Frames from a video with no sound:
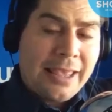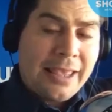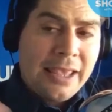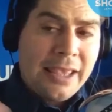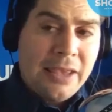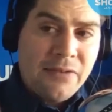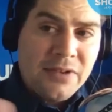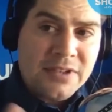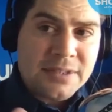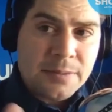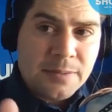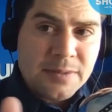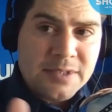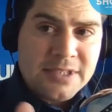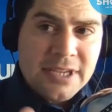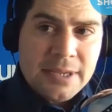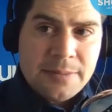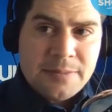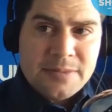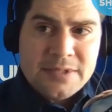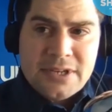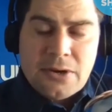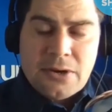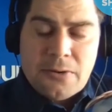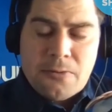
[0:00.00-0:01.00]
but i can give you some
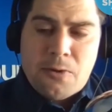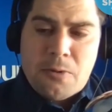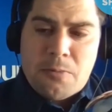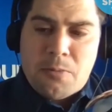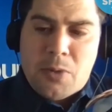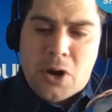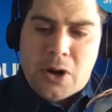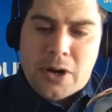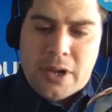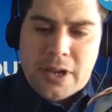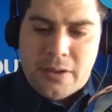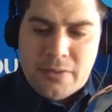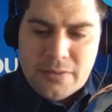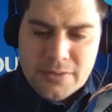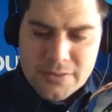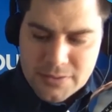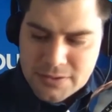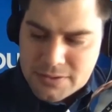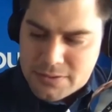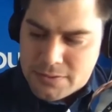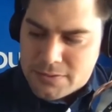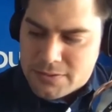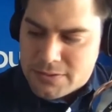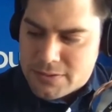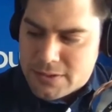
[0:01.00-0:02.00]
tips here what market
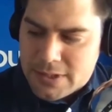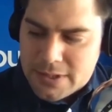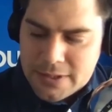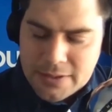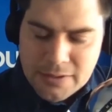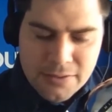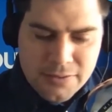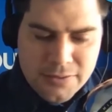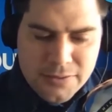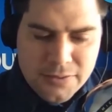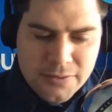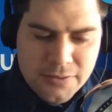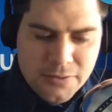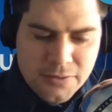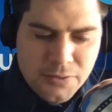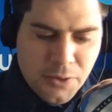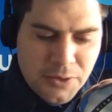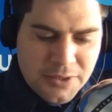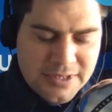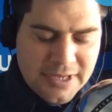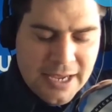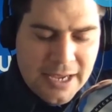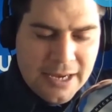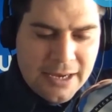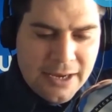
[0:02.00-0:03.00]
is, uh,
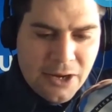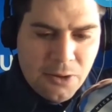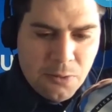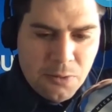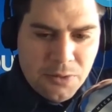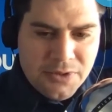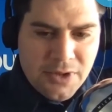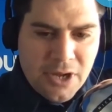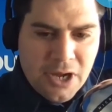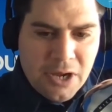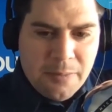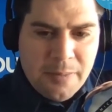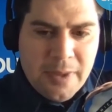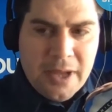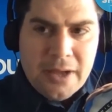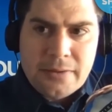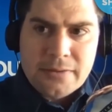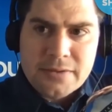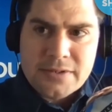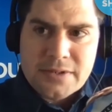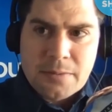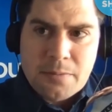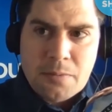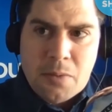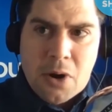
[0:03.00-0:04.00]
towards the end here, we'll talk
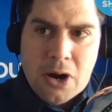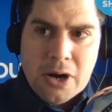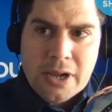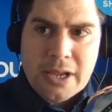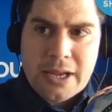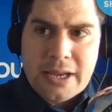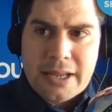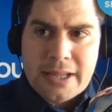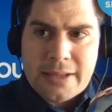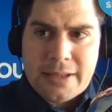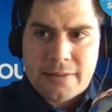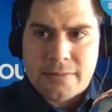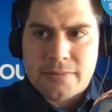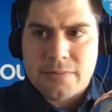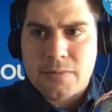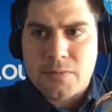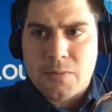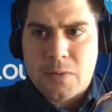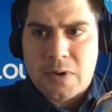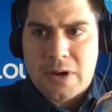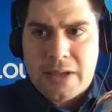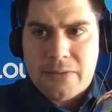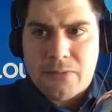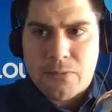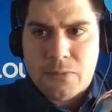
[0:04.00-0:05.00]
about some marketing,
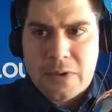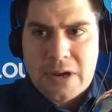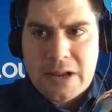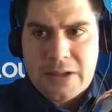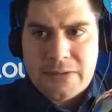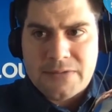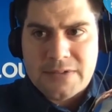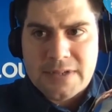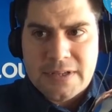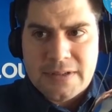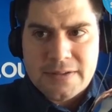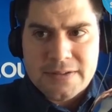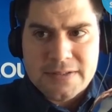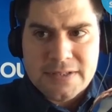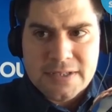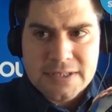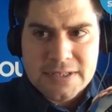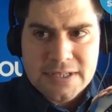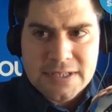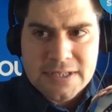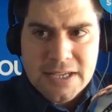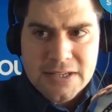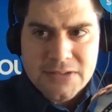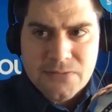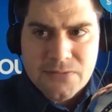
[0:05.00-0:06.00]
what I what I've seen
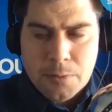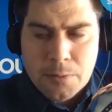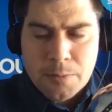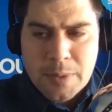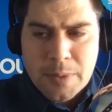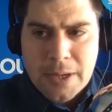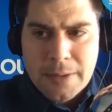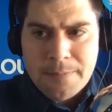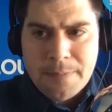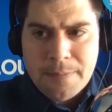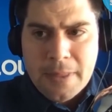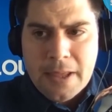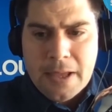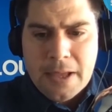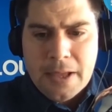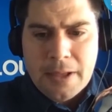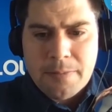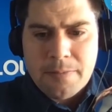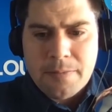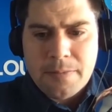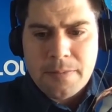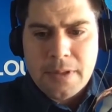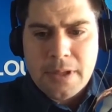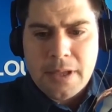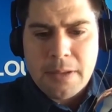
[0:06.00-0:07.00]
successful. But
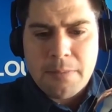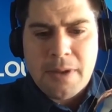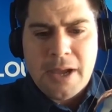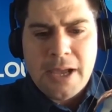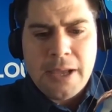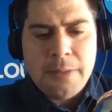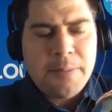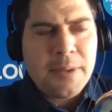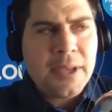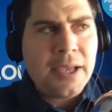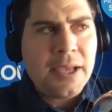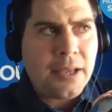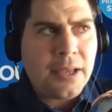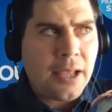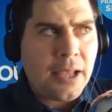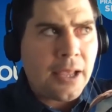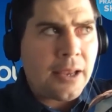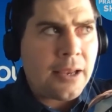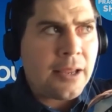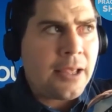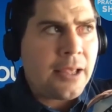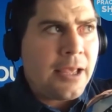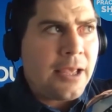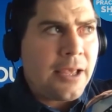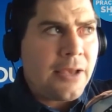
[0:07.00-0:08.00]
um, in my
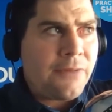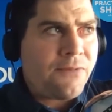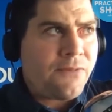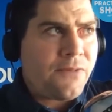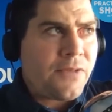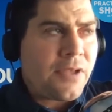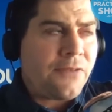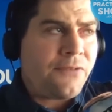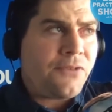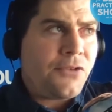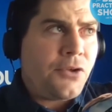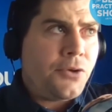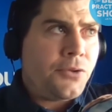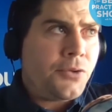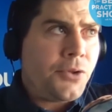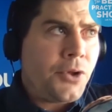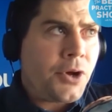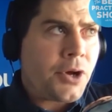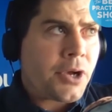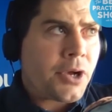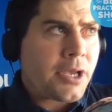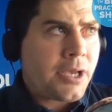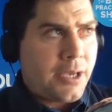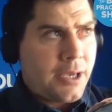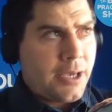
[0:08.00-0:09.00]
opinion, if if you
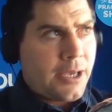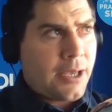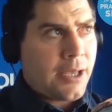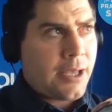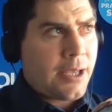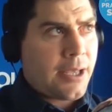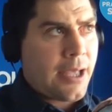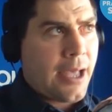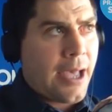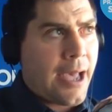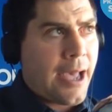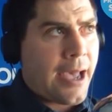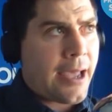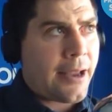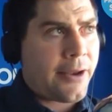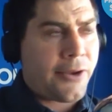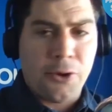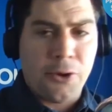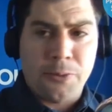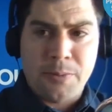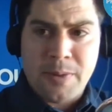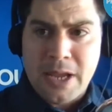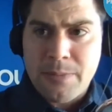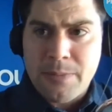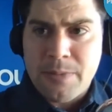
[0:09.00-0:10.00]
look
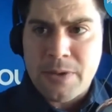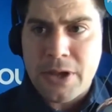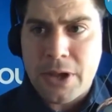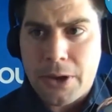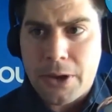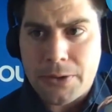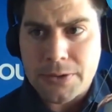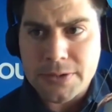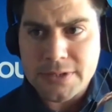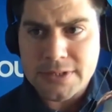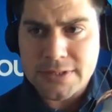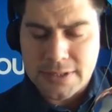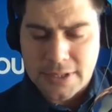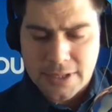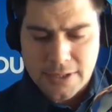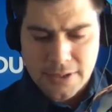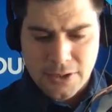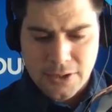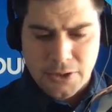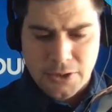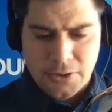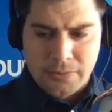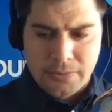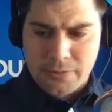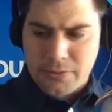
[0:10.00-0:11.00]
at your PPOs
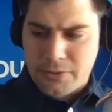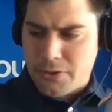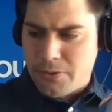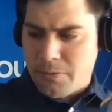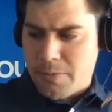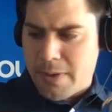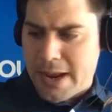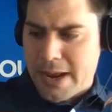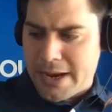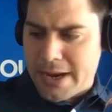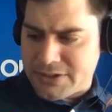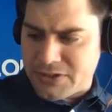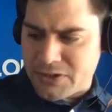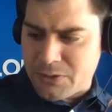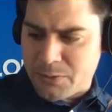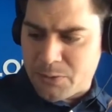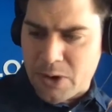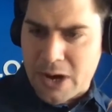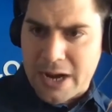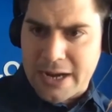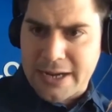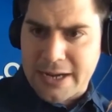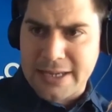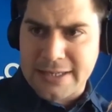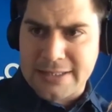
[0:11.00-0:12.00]
that you're you're managing
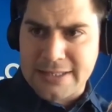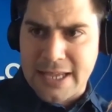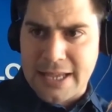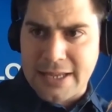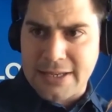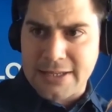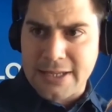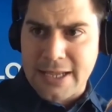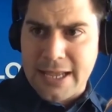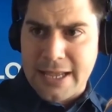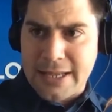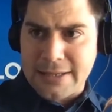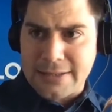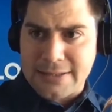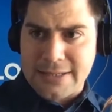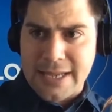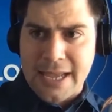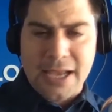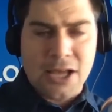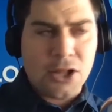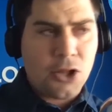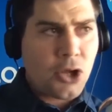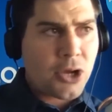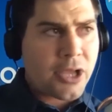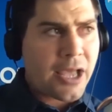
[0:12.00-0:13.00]
the practice and
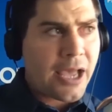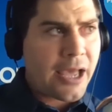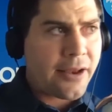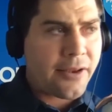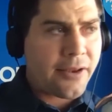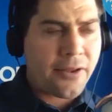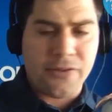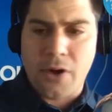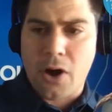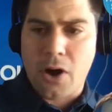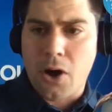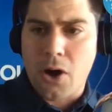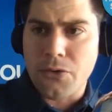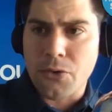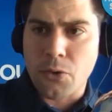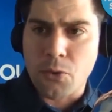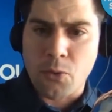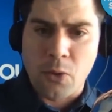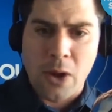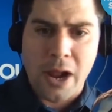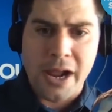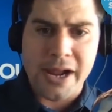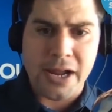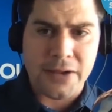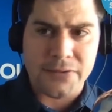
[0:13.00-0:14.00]
and take a look at all
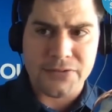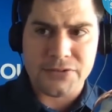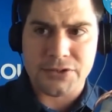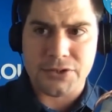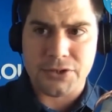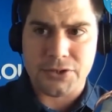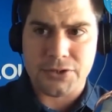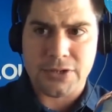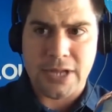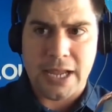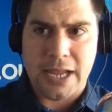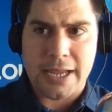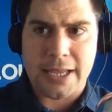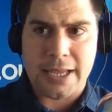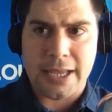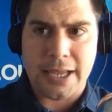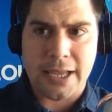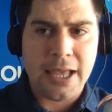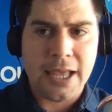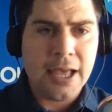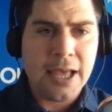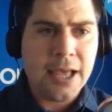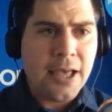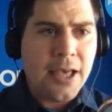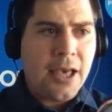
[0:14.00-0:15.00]
the write offs you're
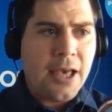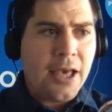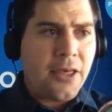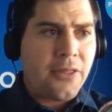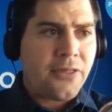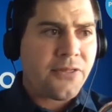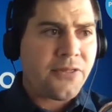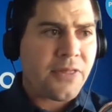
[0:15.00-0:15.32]
taking,